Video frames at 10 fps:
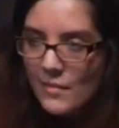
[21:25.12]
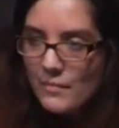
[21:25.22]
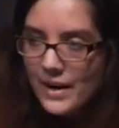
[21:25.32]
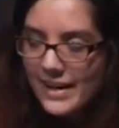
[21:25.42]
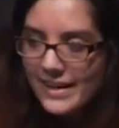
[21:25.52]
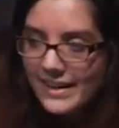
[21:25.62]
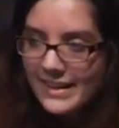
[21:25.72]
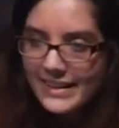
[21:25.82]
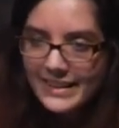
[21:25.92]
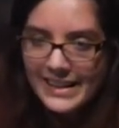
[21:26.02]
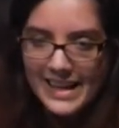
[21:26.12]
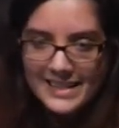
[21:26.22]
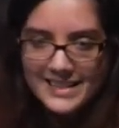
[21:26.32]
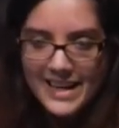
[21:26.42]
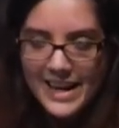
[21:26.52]
but in the
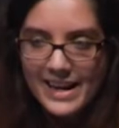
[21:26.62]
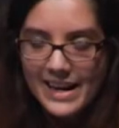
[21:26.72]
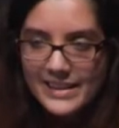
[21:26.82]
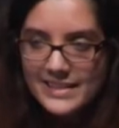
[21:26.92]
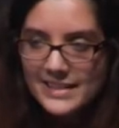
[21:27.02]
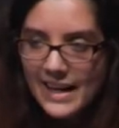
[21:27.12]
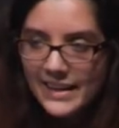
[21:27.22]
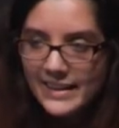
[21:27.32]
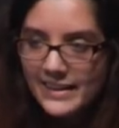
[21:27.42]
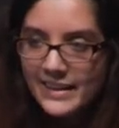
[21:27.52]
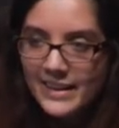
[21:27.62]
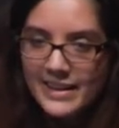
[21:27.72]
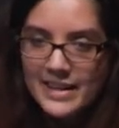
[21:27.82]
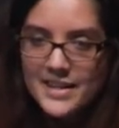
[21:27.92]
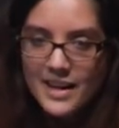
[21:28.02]
essay, I decided
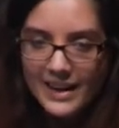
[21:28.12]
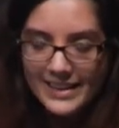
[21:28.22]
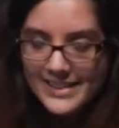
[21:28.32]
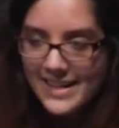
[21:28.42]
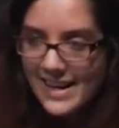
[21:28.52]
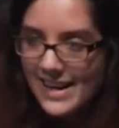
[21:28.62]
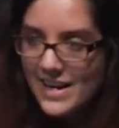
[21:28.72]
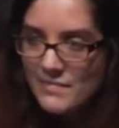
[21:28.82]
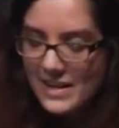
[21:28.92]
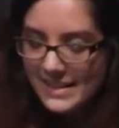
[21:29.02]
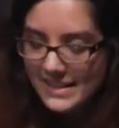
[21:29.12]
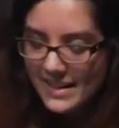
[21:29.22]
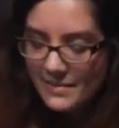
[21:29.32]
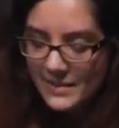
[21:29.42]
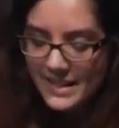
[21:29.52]
not to hide my
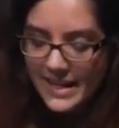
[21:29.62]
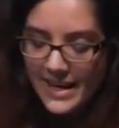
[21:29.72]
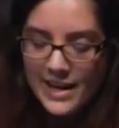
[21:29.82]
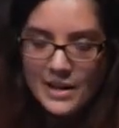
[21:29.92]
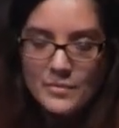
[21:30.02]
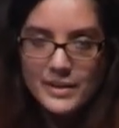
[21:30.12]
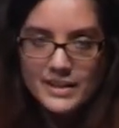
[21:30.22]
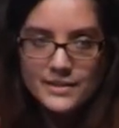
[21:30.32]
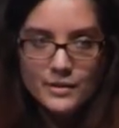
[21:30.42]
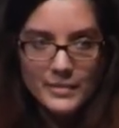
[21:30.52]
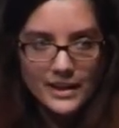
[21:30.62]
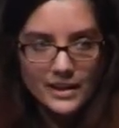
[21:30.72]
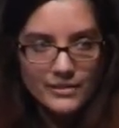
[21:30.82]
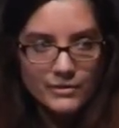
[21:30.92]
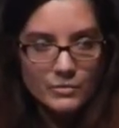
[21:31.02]
CMT because, for
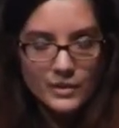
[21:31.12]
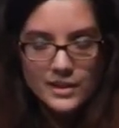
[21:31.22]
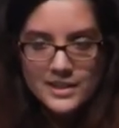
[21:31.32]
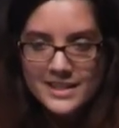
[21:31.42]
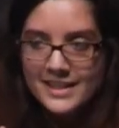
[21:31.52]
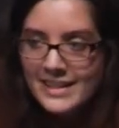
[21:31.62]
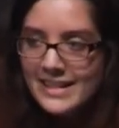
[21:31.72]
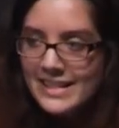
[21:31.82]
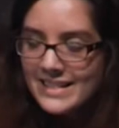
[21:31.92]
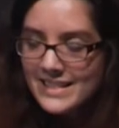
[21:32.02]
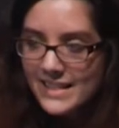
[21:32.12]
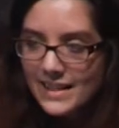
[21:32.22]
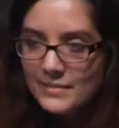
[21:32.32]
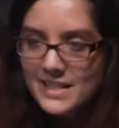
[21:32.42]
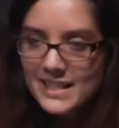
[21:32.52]
better or for worse,
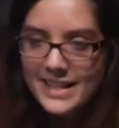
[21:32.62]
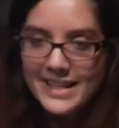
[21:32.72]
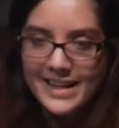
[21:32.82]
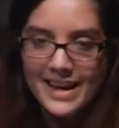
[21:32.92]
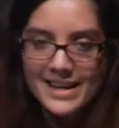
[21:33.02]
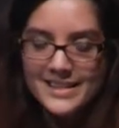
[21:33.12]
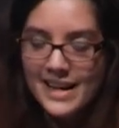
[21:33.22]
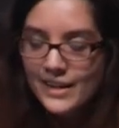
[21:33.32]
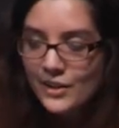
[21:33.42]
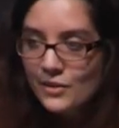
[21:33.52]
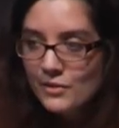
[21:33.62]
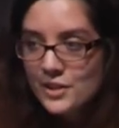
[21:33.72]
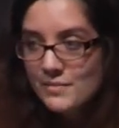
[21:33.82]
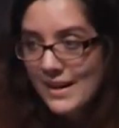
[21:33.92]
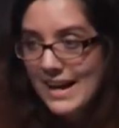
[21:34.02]
CMT has had a huge
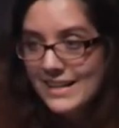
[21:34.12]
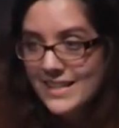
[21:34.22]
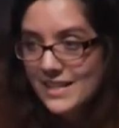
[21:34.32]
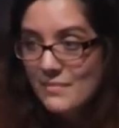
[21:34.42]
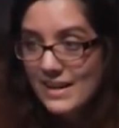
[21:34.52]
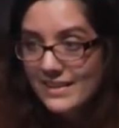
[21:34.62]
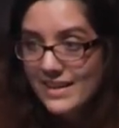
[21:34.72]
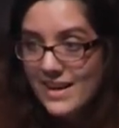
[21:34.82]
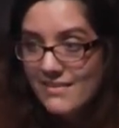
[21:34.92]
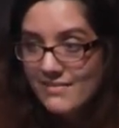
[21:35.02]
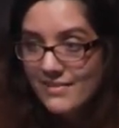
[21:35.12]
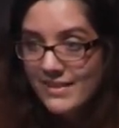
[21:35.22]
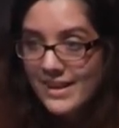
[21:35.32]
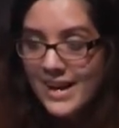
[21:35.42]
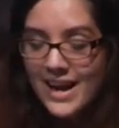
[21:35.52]
impact in my life,
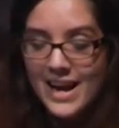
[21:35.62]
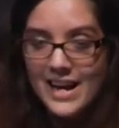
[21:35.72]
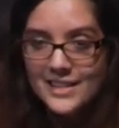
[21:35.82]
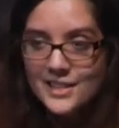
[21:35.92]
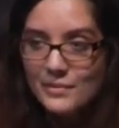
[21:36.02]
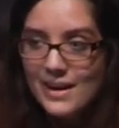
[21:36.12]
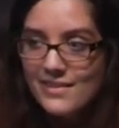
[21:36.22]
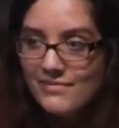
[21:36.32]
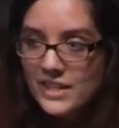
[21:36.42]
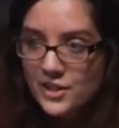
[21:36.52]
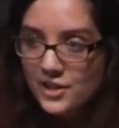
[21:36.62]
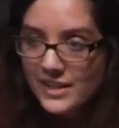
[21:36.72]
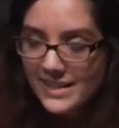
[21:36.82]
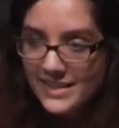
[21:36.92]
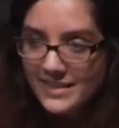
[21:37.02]
and so I featured
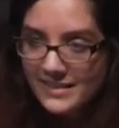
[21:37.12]
it.